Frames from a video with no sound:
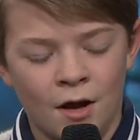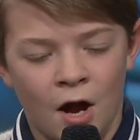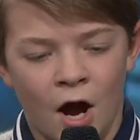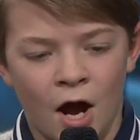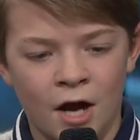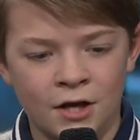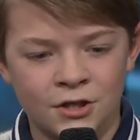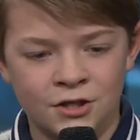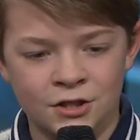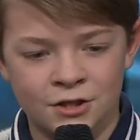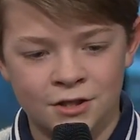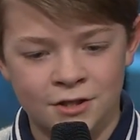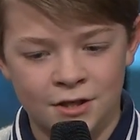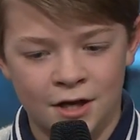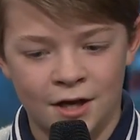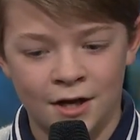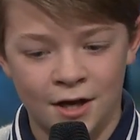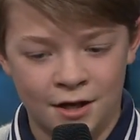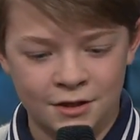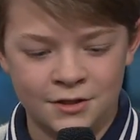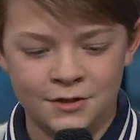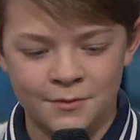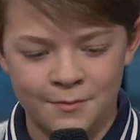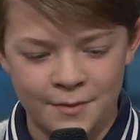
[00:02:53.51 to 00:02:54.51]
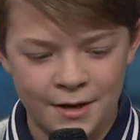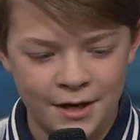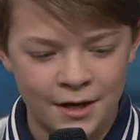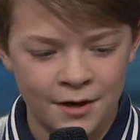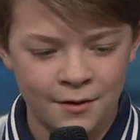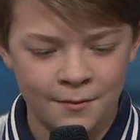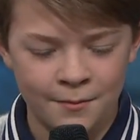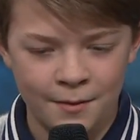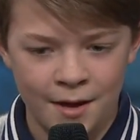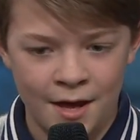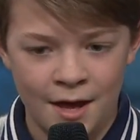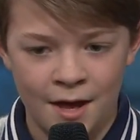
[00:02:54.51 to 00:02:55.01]
I just, I got to meet
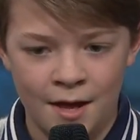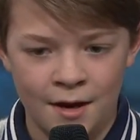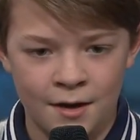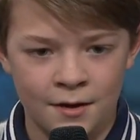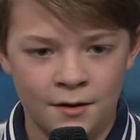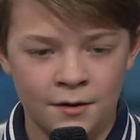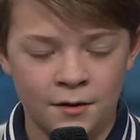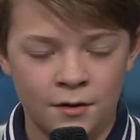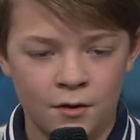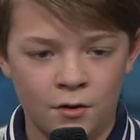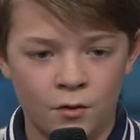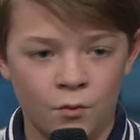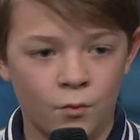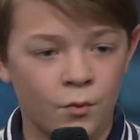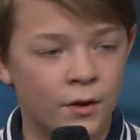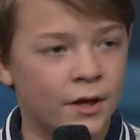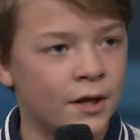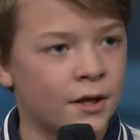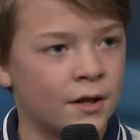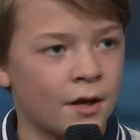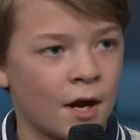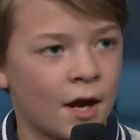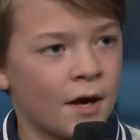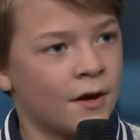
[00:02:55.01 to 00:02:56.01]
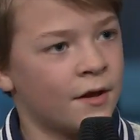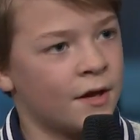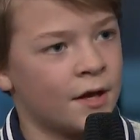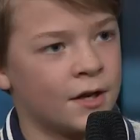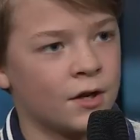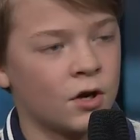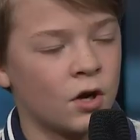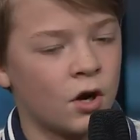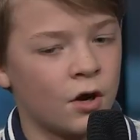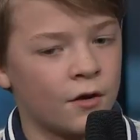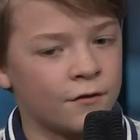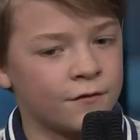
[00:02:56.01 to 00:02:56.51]
him, and we kind of hit
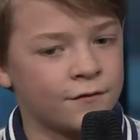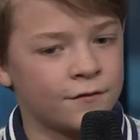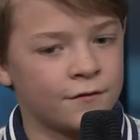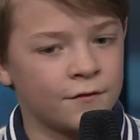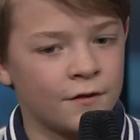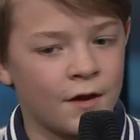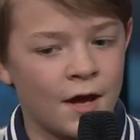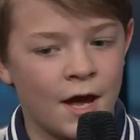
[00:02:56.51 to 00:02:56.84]
it off.